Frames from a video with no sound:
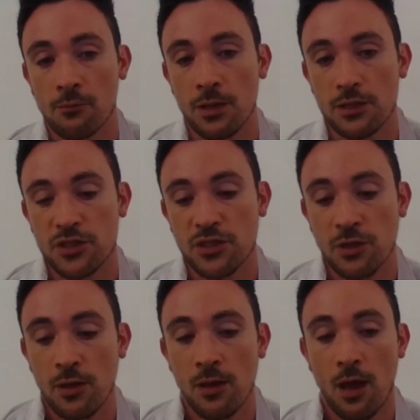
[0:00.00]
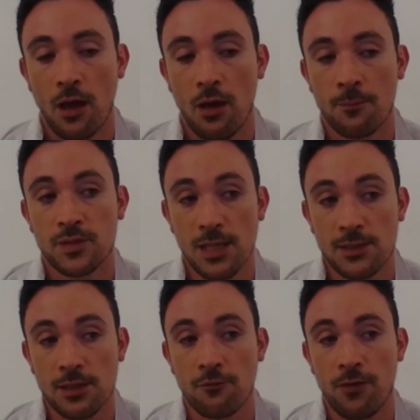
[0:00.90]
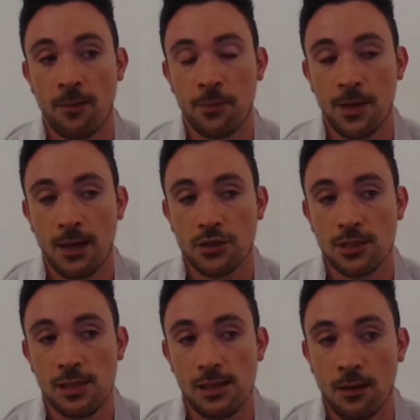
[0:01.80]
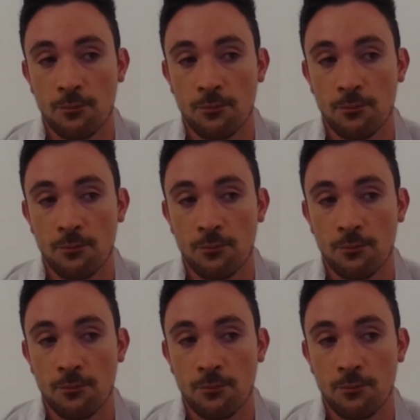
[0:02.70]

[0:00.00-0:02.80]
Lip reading: which says that the fabric actually